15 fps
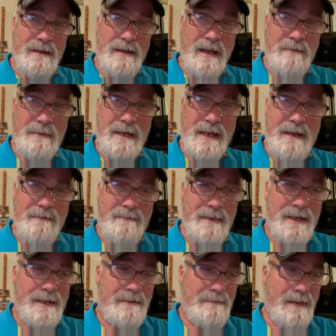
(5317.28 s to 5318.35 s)
I'm going to have
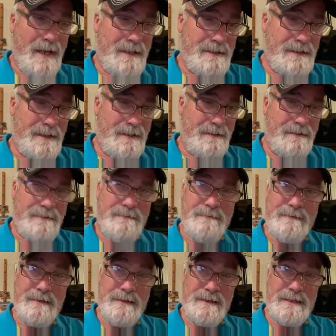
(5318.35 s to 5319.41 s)
Mike patch in
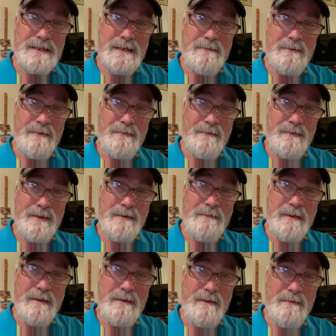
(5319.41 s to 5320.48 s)
some of you
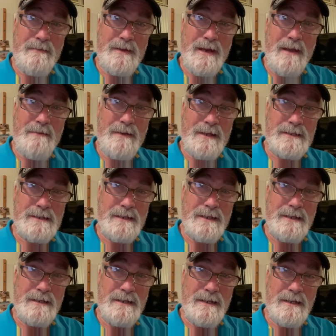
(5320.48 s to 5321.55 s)
may have
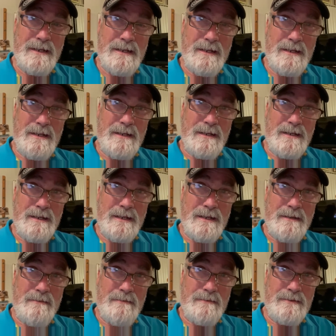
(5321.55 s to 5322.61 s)
actually
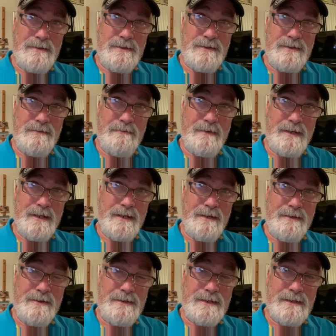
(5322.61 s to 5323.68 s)
um, two
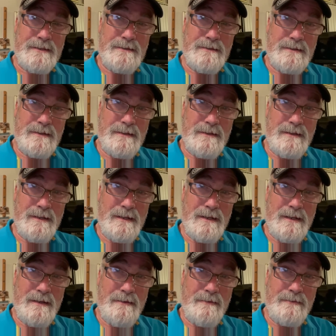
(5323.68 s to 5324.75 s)
videos.
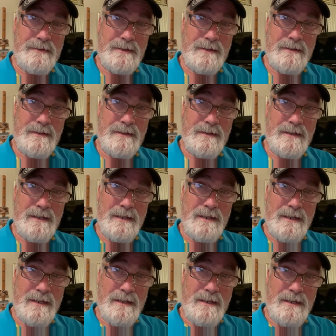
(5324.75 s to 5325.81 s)
Of,
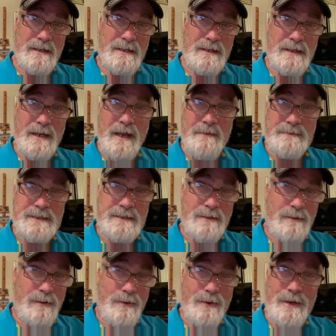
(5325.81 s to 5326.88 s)
yeah, I'm
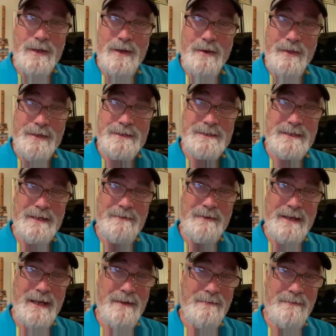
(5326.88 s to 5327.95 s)
still learning all this stuff.
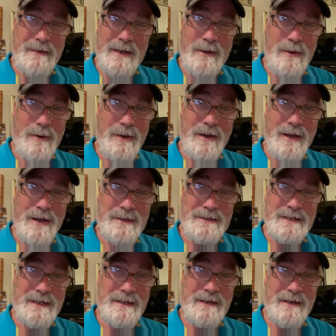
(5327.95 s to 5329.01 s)
I have my own
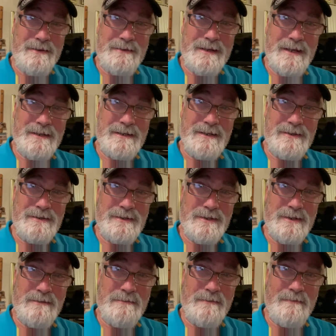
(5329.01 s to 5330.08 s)
content on, on
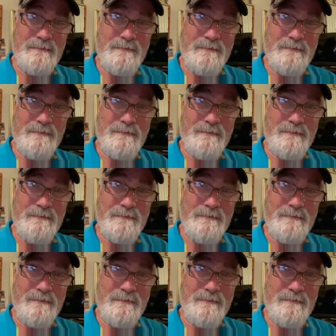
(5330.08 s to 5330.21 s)
YouTube.